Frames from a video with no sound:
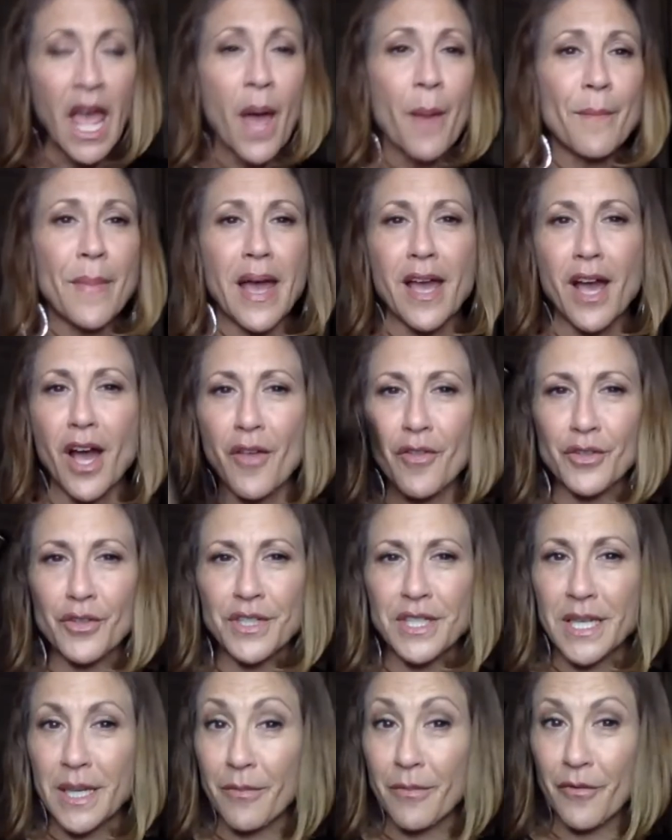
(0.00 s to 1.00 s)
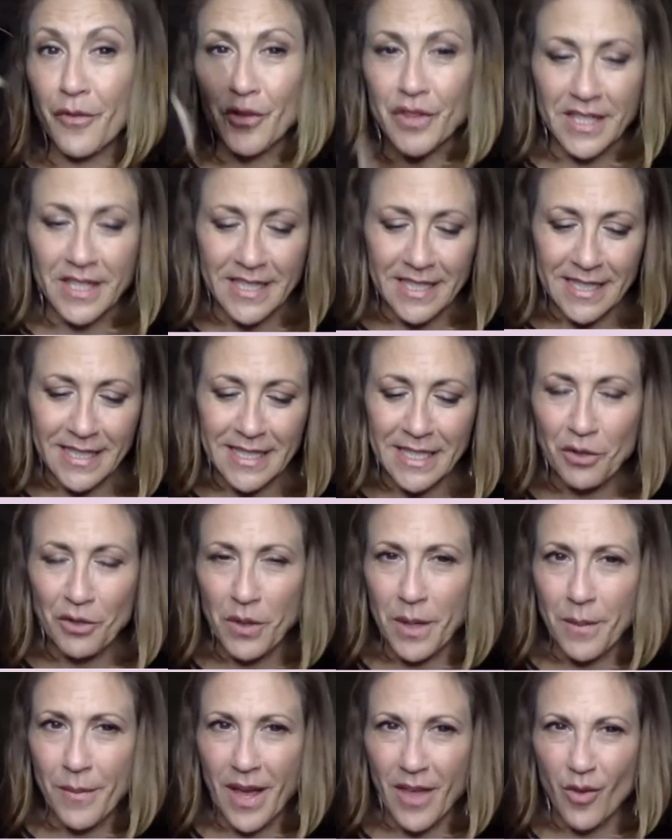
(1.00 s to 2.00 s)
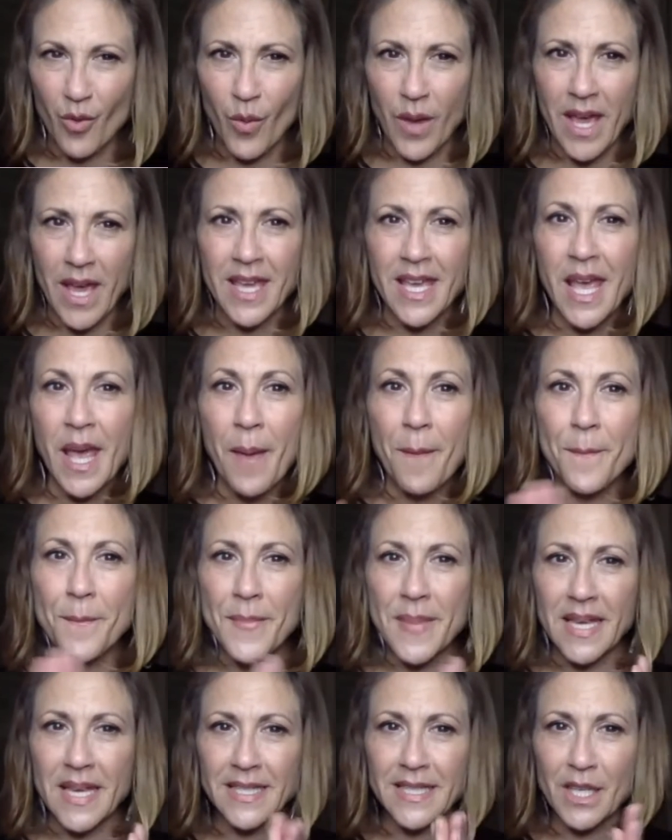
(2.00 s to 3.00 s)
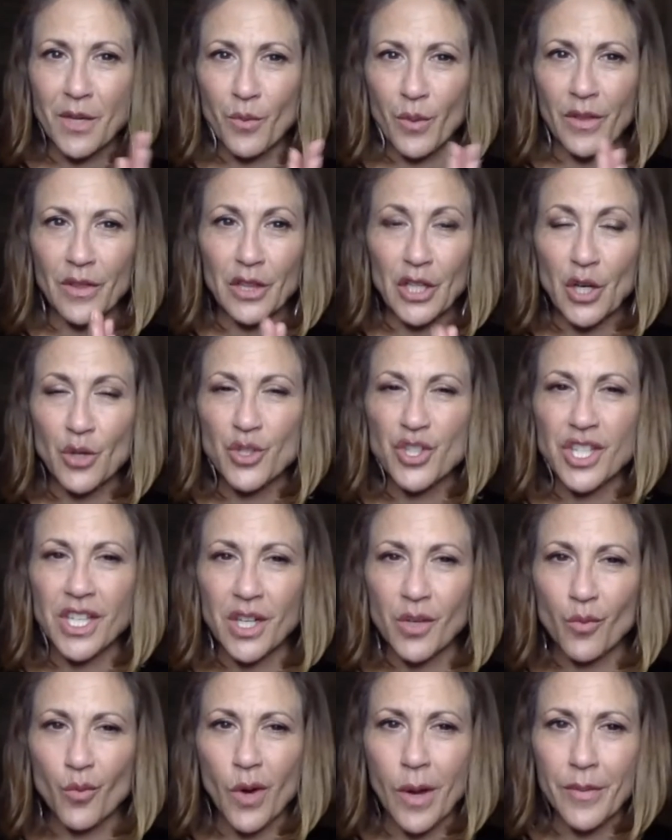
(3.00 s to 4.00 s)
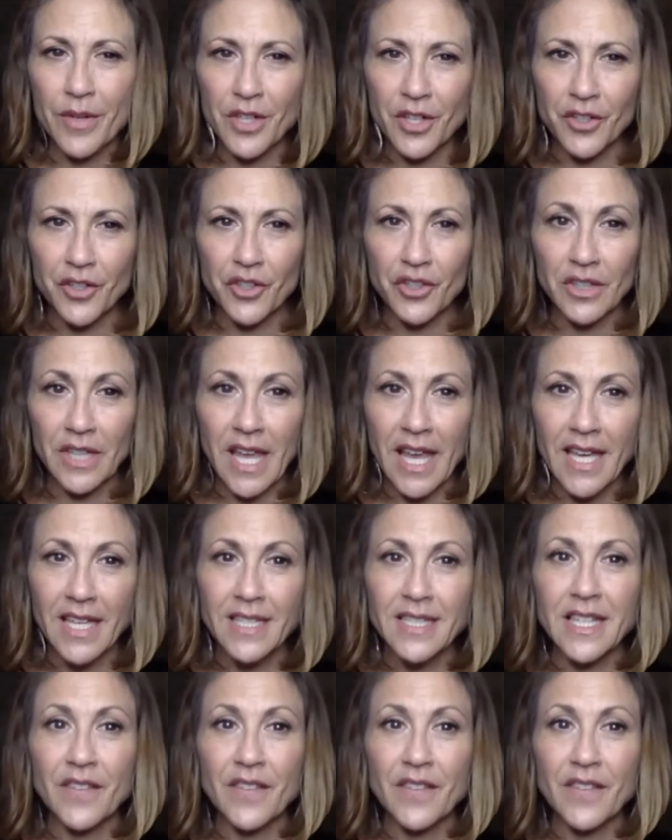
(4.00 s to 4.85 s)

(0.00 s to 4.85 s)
My other tip for the CC cream, by the way, mix it with lotion and rub it on your legs.